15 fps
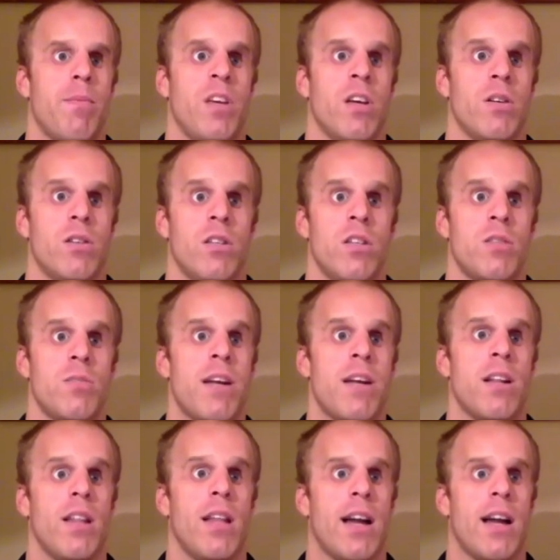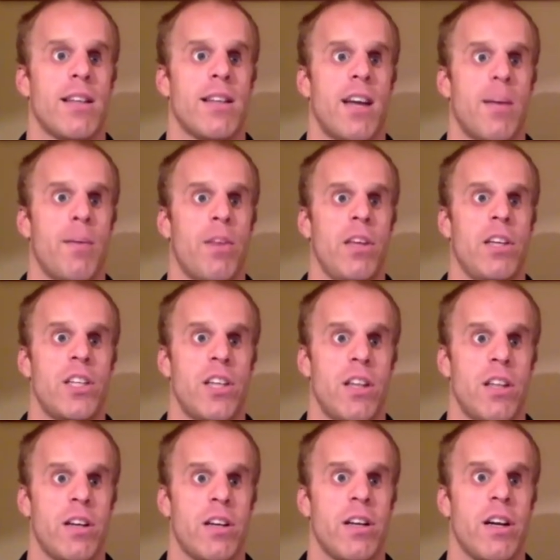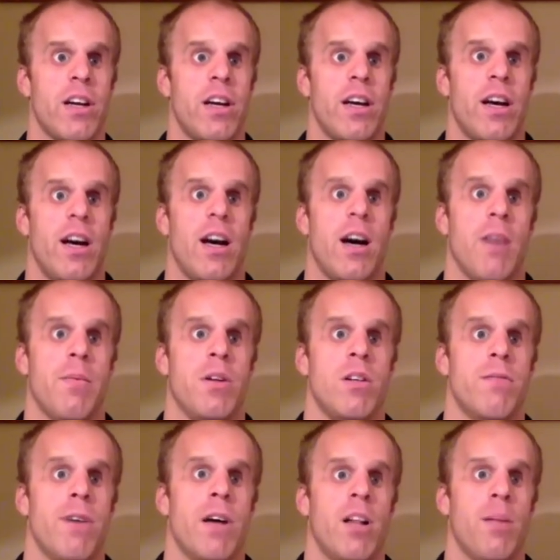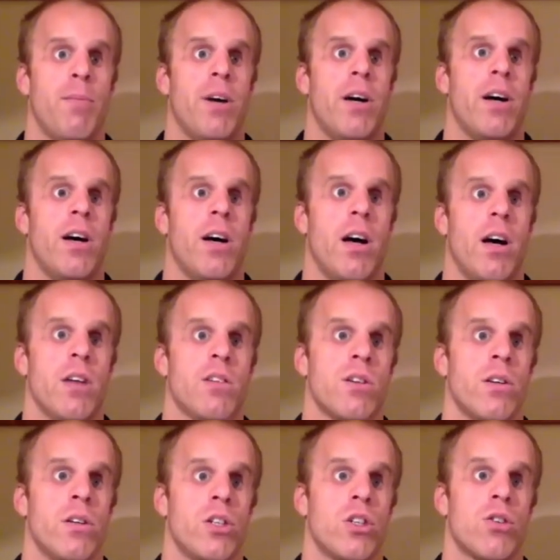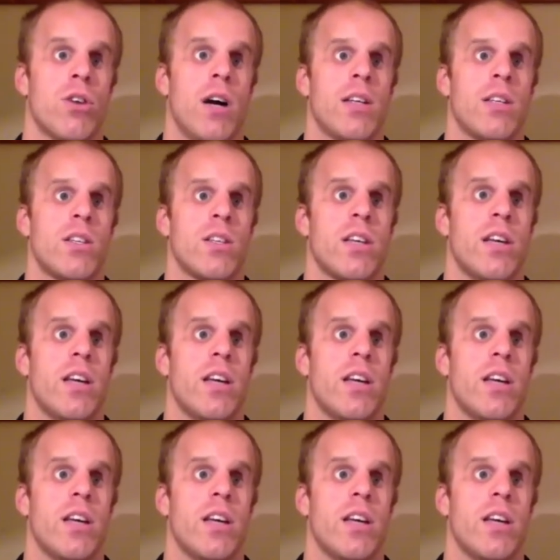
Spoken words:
You spend a lot of time with each other. You develop a certain trust.